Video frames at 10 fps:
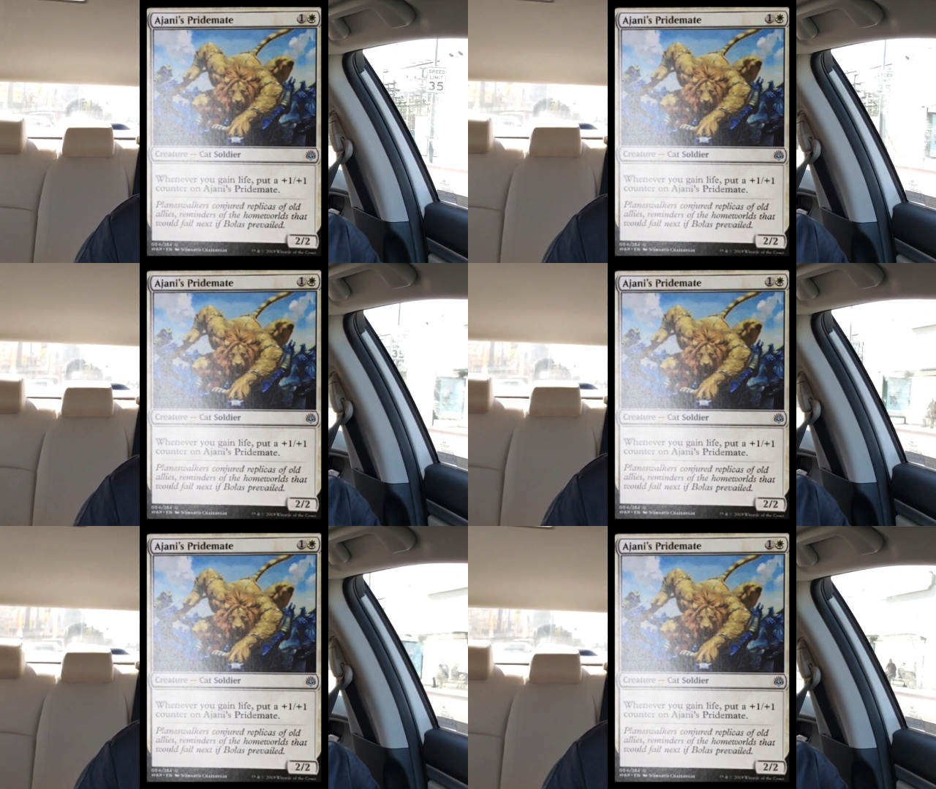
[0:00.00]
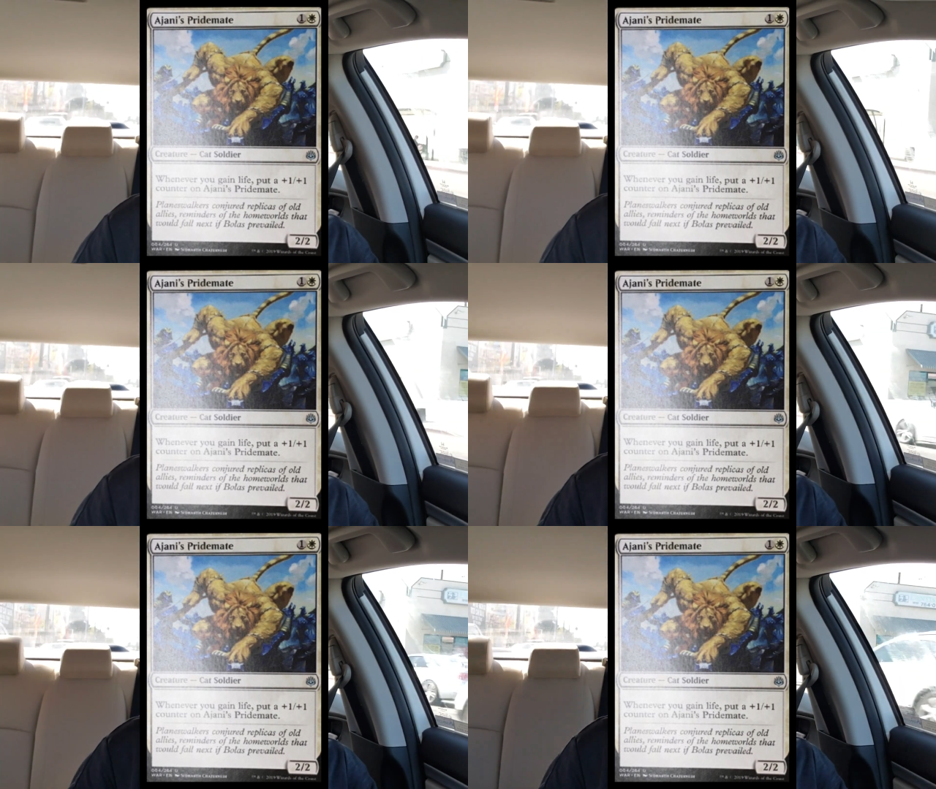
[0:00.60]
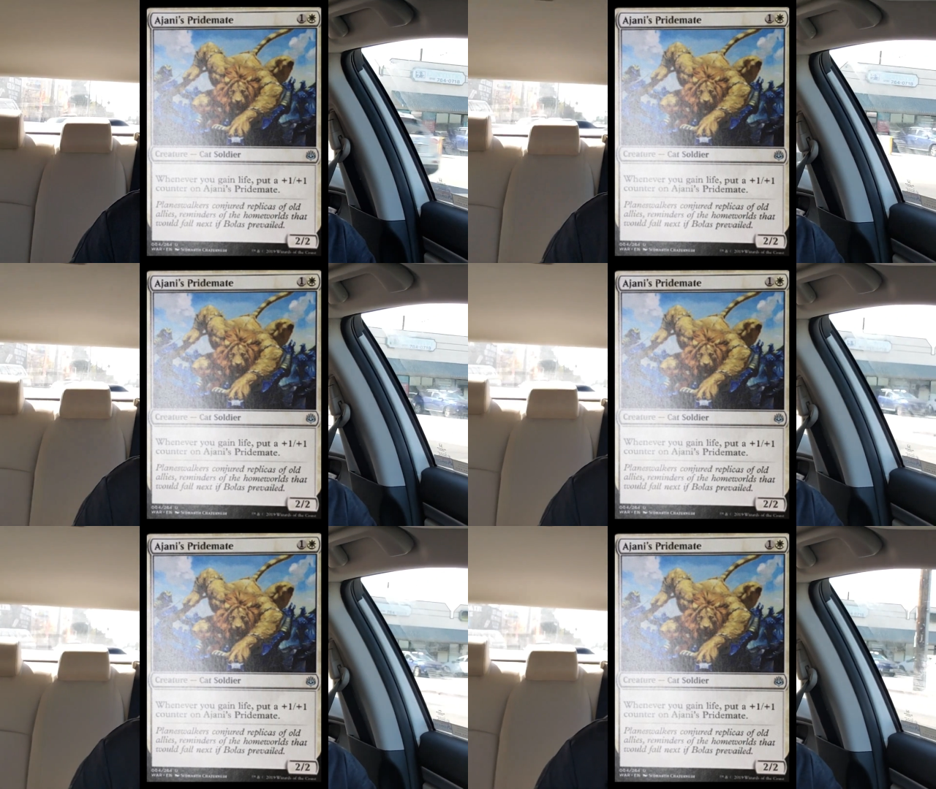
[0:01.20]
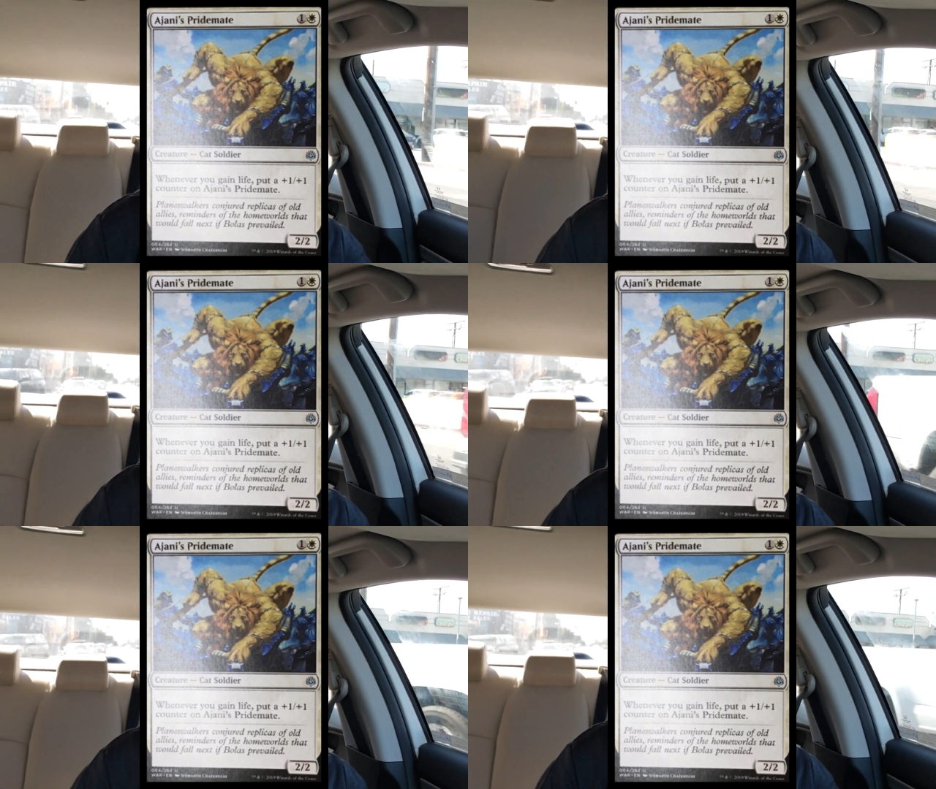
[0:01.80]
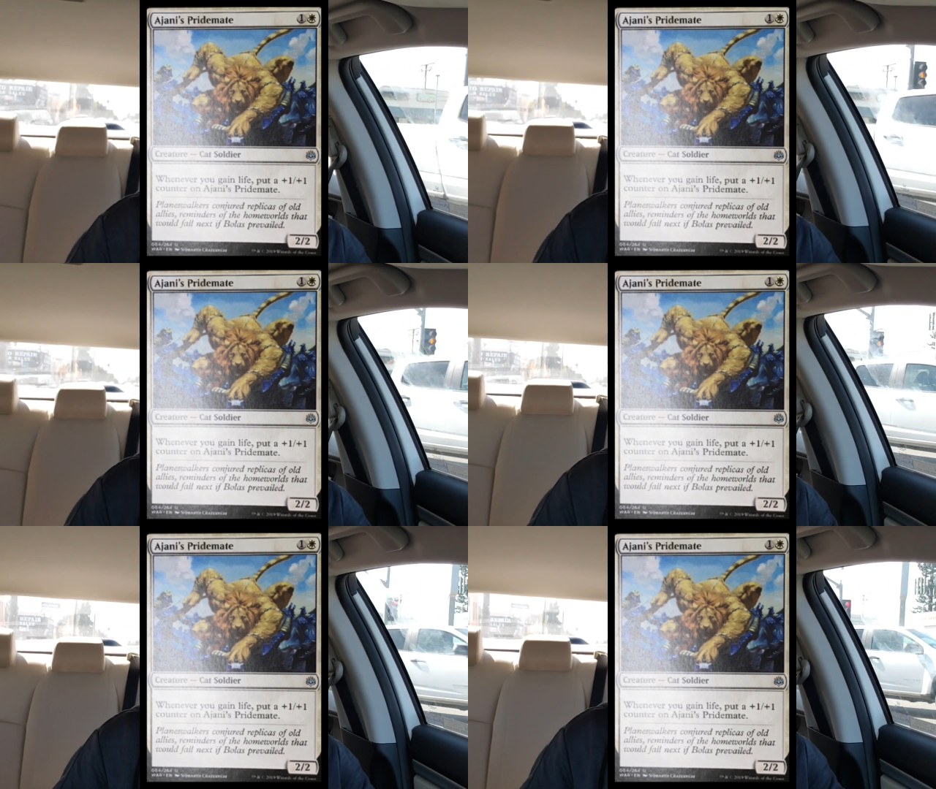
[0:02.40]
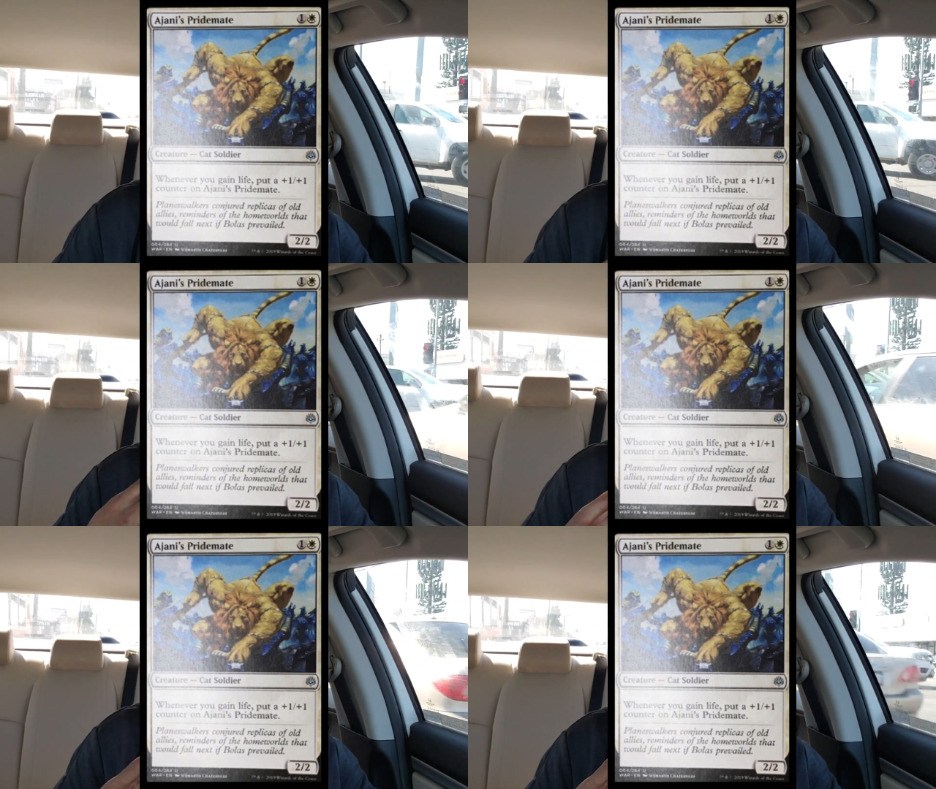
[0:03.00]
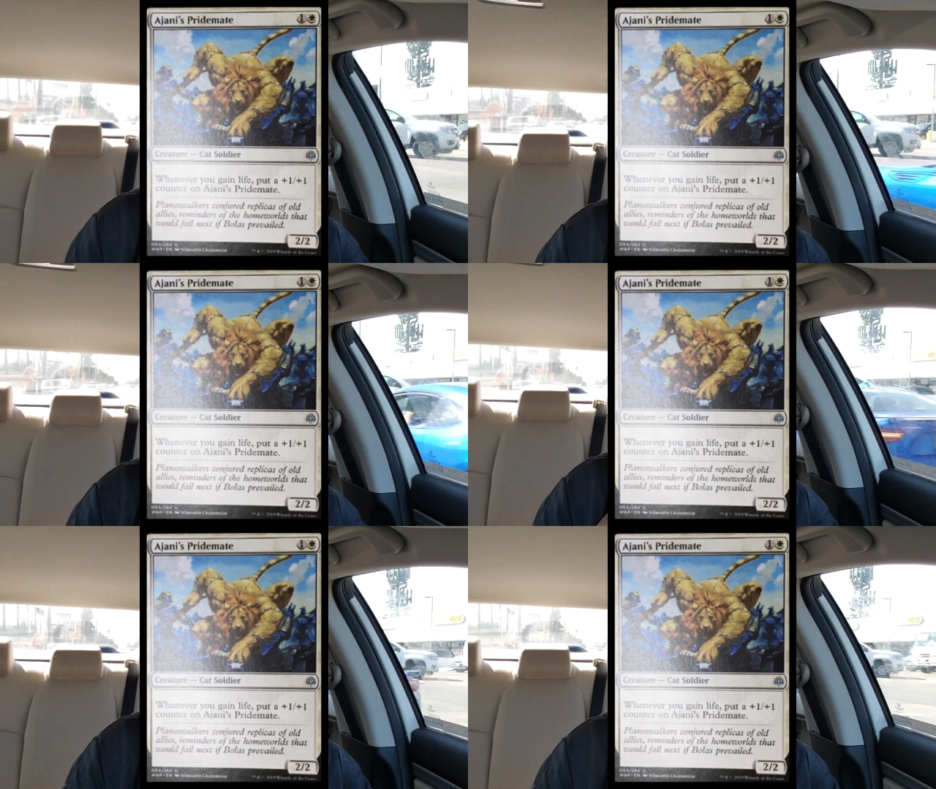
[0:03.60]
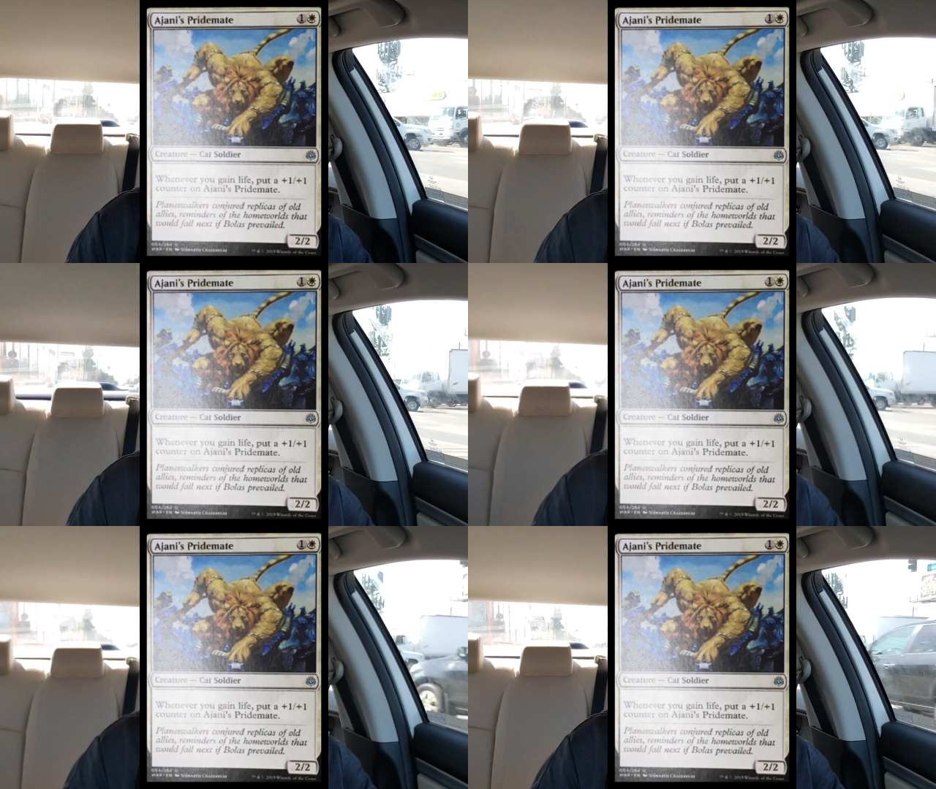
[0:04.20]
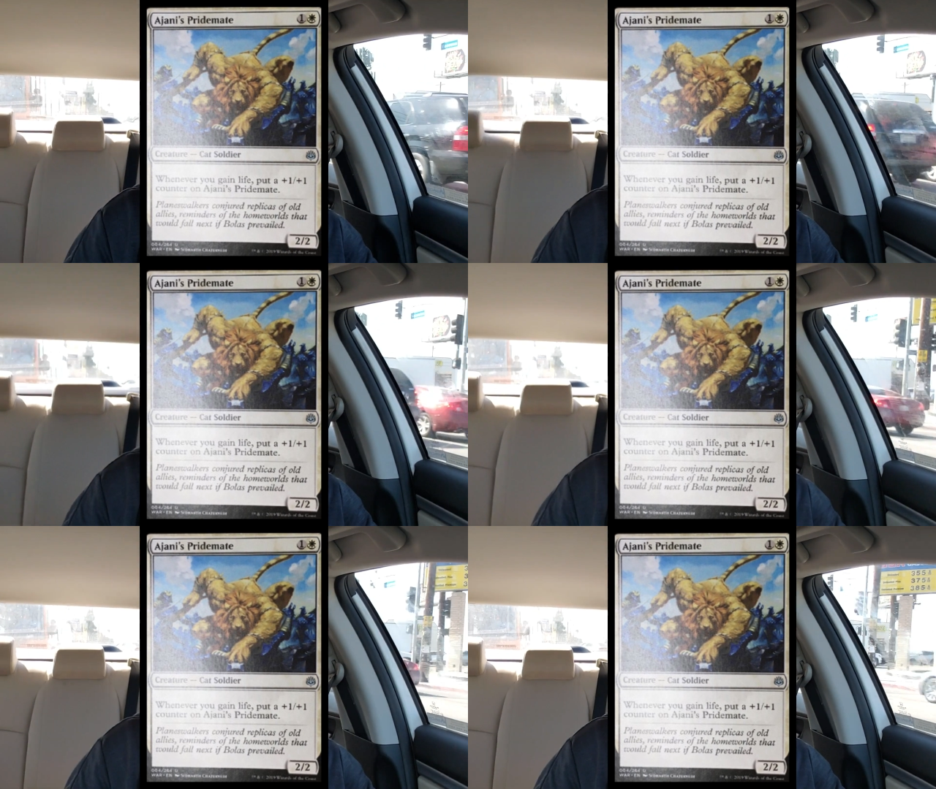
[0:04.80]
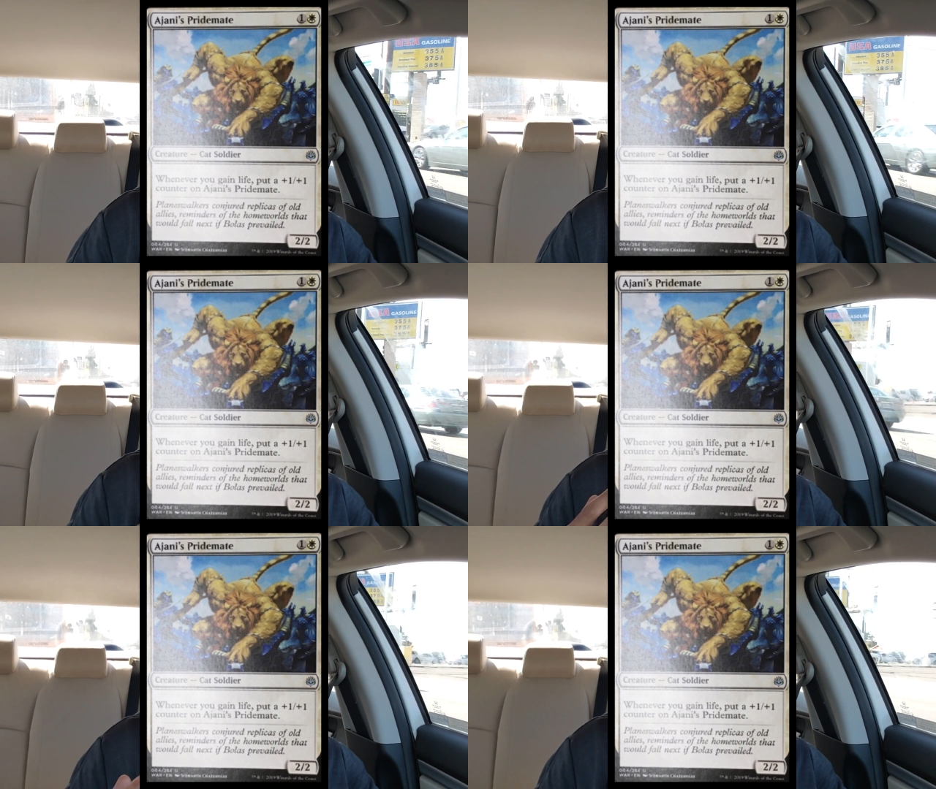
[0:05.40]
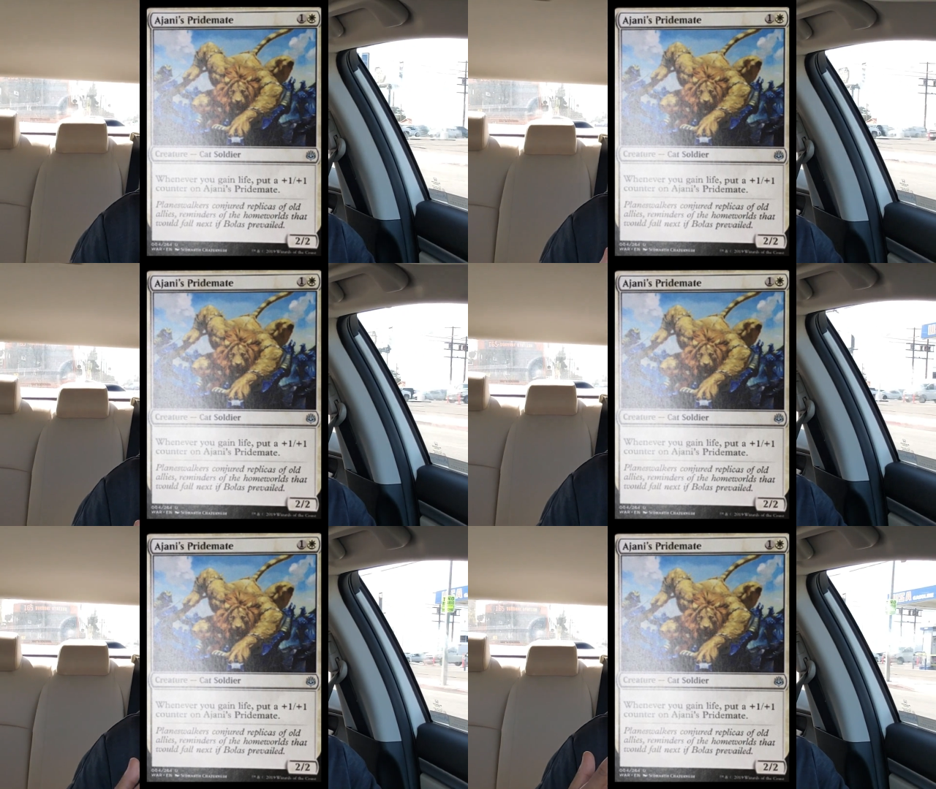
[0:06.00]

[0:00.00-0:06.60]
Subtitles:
[unreadable: no face in view]